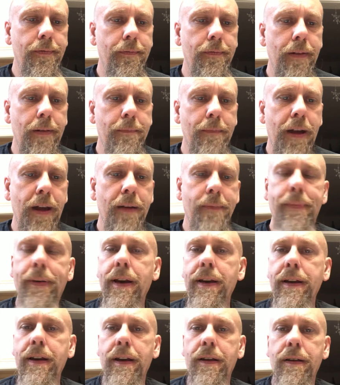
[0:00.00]
my
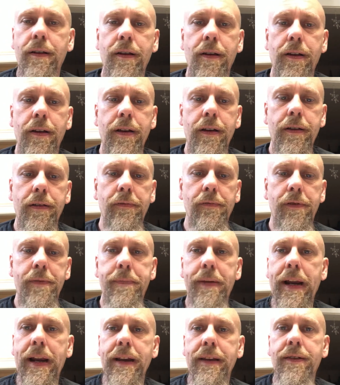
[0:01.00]
opinion would
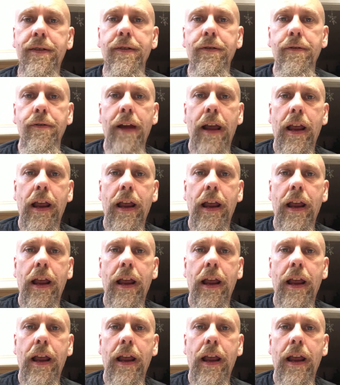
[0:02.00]
be to